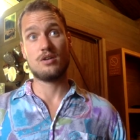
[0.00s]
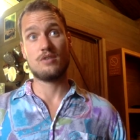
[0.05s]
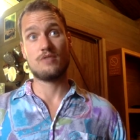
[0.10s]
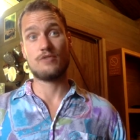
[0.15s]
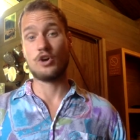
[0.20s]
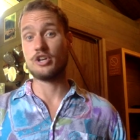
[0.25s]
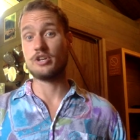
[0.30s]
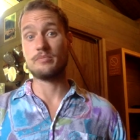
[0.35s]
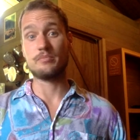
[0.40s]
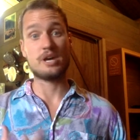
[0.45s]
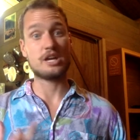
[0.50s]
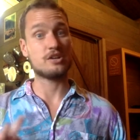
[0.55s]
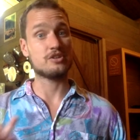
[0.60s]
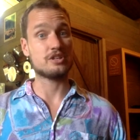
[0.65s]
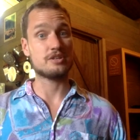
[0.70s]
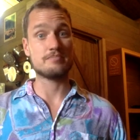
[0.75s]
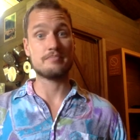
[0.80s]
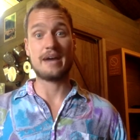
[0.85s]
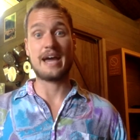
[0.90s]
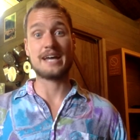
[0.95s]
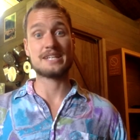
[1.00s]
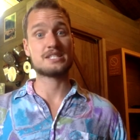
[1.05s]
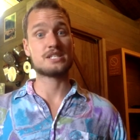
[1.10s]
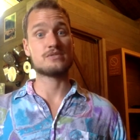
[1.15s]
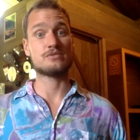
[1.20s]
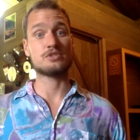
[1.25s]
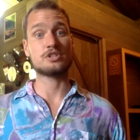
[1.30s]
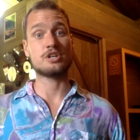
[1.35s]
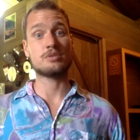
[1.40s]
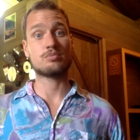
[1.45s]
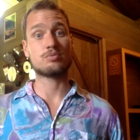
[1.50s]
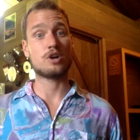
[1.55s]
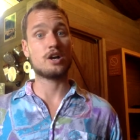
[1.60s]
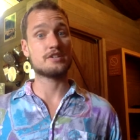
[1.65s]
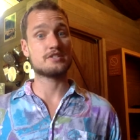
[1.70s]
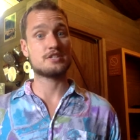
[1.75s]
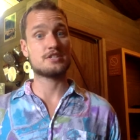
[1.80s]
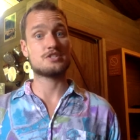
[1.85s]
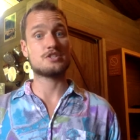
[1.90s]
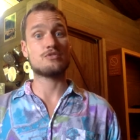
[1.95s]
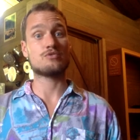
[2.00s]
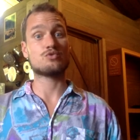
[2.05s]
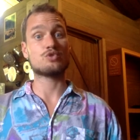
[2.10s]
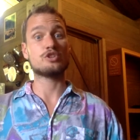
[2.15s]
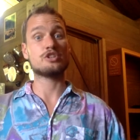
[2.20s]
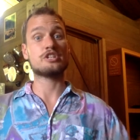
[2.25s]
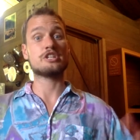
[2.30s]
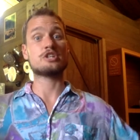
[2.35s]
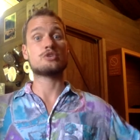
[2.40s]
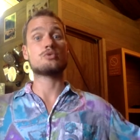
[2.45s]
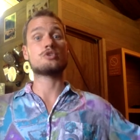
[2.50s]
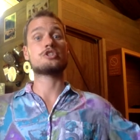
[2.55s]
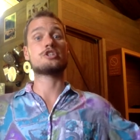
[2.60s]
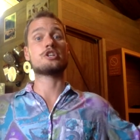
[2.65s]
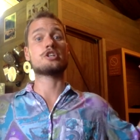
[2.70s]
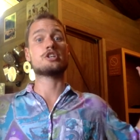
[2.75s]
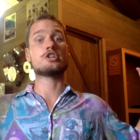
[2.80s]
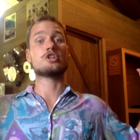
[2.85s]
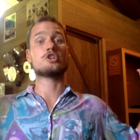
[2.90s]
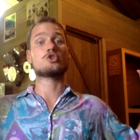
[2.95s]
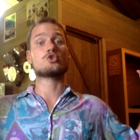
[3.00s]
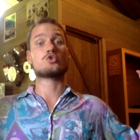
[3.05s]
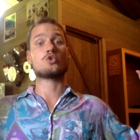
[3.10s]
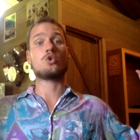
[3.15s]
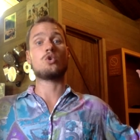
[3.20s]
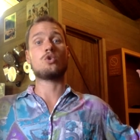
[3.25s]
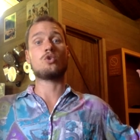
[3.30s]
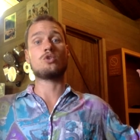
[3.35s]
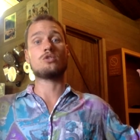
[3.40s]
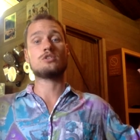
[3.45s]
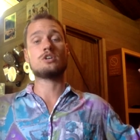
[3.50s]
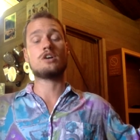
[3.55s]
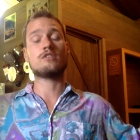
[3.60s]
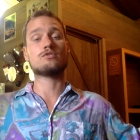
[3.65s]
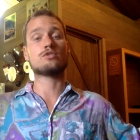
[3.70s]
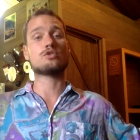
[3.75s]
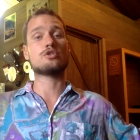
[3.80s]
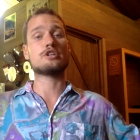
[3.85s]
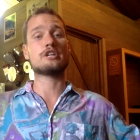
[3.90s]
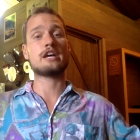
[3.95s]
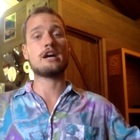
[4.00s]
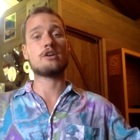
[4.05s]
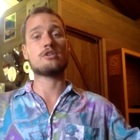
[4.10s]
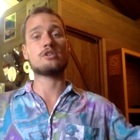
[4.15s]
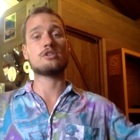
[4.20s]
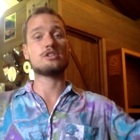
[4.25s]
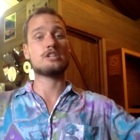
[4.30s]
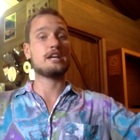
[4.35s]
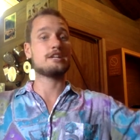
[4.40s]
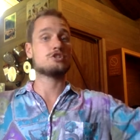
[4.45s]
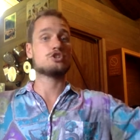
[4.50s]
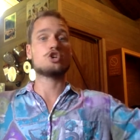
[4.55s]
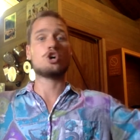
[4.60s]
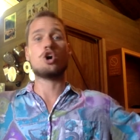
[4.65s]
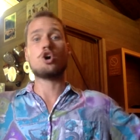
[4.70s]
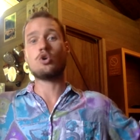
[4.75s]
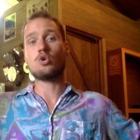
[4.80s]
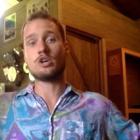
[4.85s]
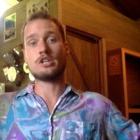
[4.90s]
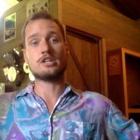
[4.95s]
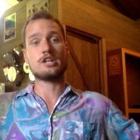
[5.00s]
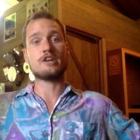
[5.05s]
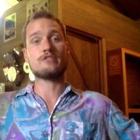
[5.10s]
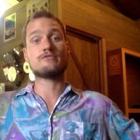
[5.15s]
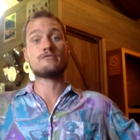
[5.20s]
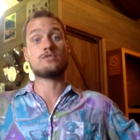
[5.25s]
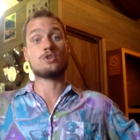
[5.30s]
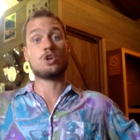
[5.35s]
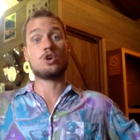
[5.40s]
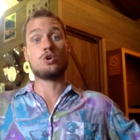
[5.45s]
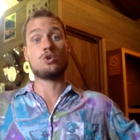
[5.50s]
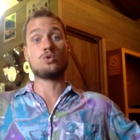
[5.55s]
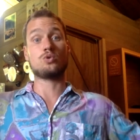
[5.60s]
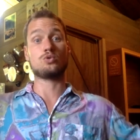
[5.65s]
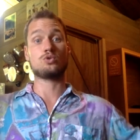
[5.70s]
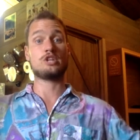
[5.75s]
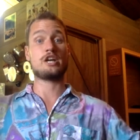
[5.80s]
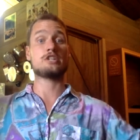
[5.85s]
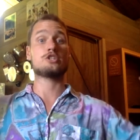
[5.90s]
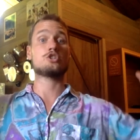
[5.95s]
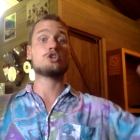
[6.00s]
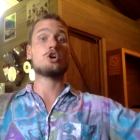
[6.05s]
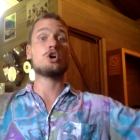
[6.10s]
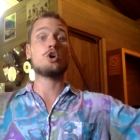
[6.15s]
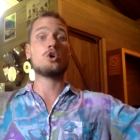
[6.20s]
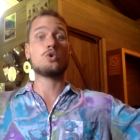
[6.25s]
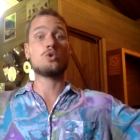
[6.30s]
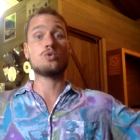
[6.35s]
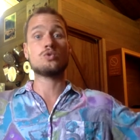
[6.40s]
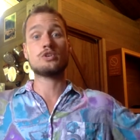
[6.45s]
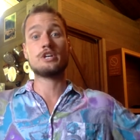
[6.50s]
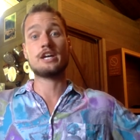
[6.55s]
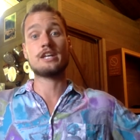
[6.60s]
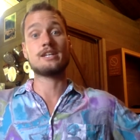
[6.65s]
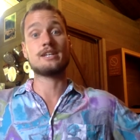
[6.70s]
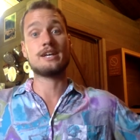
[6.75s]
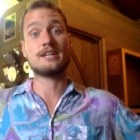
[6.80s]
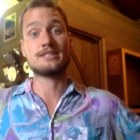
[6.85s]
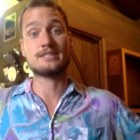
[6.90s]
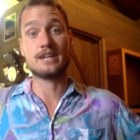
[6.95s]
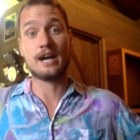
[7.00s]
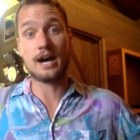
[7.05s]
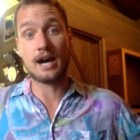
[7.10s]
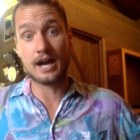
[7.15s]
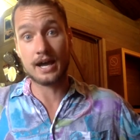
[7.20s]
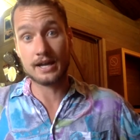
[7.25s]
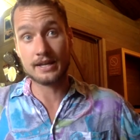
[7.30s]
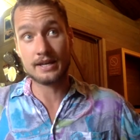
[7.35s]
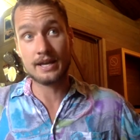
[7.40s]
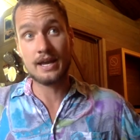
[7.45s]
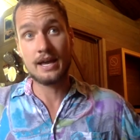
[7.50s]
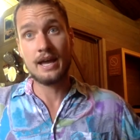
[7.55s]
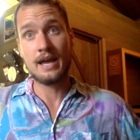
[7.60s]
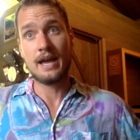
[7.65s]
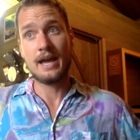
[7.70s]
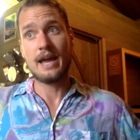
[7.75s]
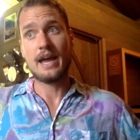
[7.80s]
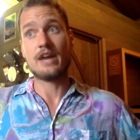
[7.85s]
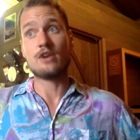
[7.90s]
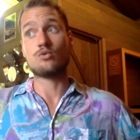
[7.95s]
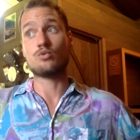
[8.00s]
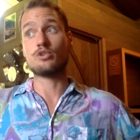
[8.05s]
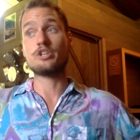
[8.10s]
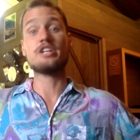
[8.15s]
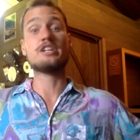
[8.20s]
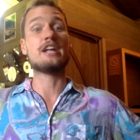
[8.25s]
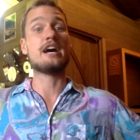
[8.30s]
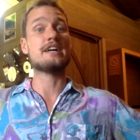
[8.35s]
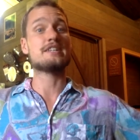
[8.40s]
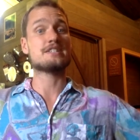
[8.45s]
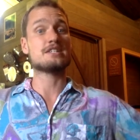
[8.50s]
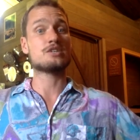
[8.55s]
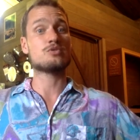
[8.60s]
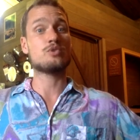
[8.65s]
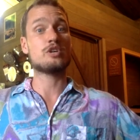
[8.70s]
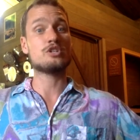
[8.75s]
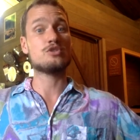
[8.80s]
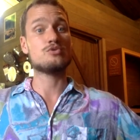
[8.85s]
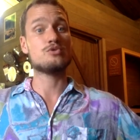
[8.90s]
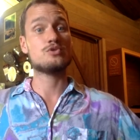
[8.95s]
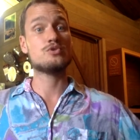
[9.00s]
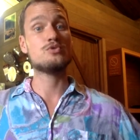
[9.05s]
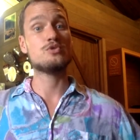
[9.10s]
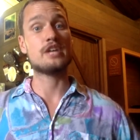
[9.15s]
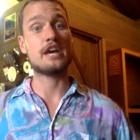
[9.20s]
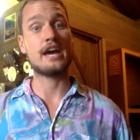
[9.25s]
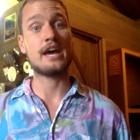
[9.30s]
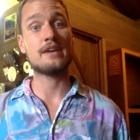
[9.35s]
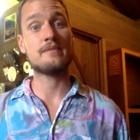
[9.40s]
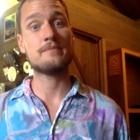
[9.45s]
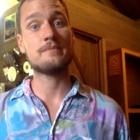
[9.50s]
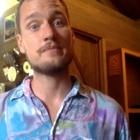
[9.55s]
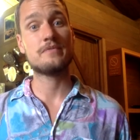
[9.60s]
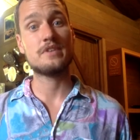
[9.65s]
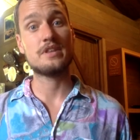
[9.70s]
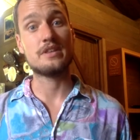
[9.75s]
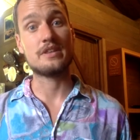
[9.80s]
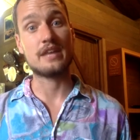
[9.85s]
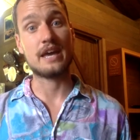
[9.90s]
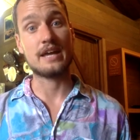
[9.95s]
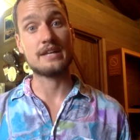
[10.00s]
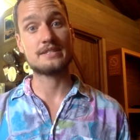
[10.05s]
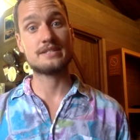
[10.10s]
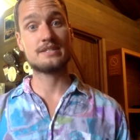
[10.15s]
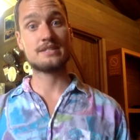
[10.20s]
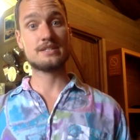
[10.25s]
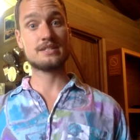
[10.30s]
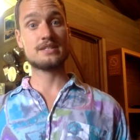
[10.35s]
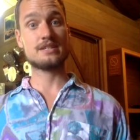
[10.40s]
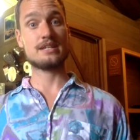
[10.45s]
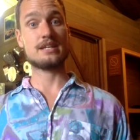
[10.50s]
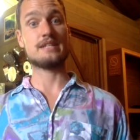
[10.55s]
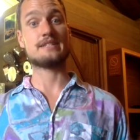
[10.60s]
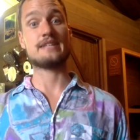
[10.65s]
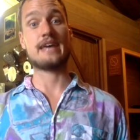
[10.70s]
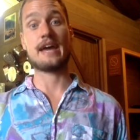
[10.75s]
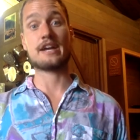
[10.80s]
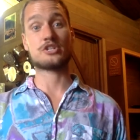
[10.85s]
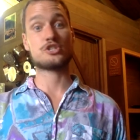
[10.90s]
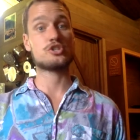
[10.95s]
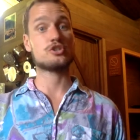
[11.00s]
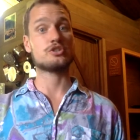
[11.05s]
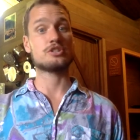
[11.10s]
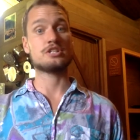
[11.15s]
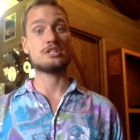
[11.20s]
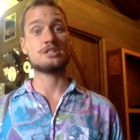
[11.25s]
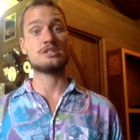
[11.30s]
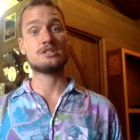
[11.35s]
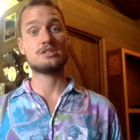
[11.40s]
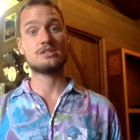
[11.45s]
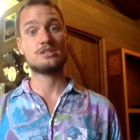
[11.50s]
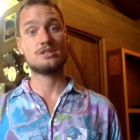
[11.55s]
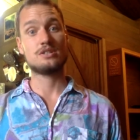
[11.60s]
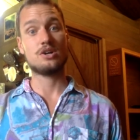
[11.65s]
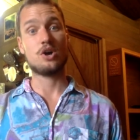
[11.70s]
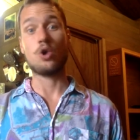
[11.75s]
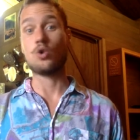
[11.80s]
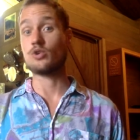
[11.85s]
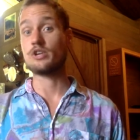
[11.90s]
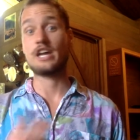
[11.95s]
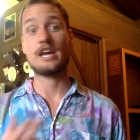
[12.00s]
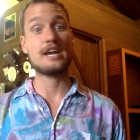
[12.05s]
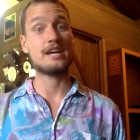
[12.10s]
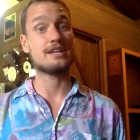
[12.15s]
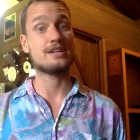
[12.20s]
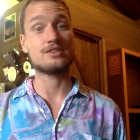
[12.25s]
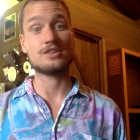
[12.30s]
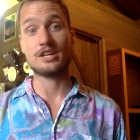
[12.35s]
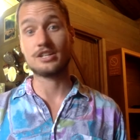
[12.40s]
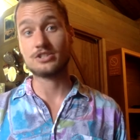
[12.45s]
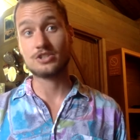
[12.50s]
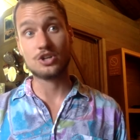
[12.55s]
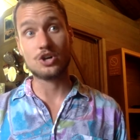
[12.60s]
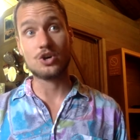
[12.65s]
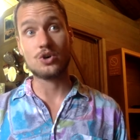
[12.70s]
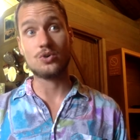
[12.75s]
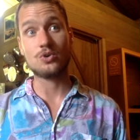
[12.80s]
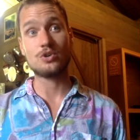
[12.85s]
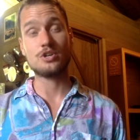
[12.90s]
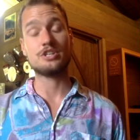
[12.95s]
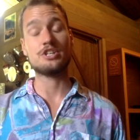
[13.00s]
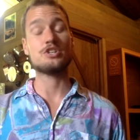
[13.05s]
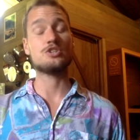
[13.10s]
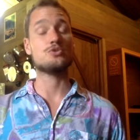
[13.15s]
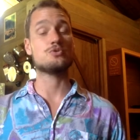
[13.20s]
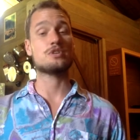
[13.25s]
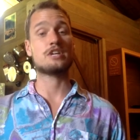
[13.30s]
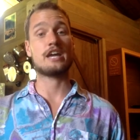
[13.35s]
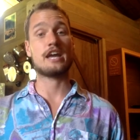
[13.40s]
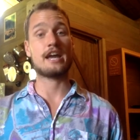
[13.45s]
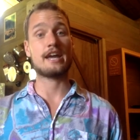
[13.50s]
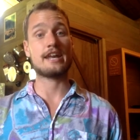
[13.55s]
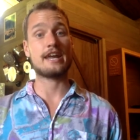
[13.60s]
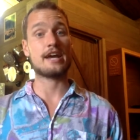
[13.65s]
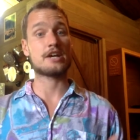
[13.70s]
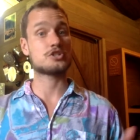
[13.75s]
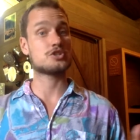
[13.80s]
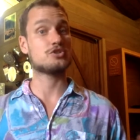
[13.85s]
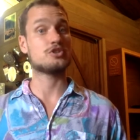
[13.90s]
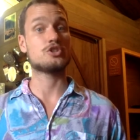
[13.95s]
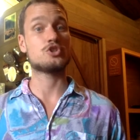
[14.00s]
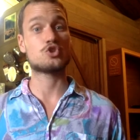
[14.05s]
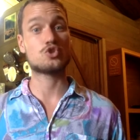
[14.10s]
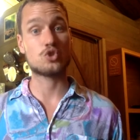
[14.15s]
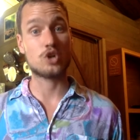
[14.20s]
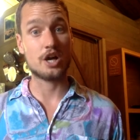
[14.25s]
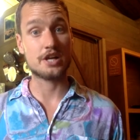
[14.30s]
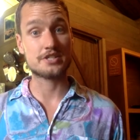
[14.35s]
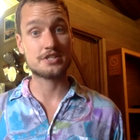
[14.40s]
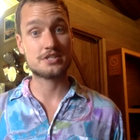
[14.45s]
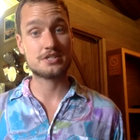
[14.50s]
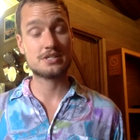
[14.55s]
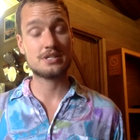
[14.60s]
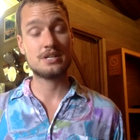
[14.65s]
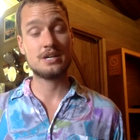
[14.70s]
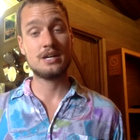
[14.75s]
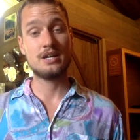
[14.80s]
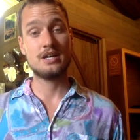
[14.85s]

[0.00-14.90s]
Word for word: fundamentally, massively, a process of relinquishing control, of learning how to let go and let flow, let go and let God, and realizing when you do that, that it's actually okay to let go and that you can actually trust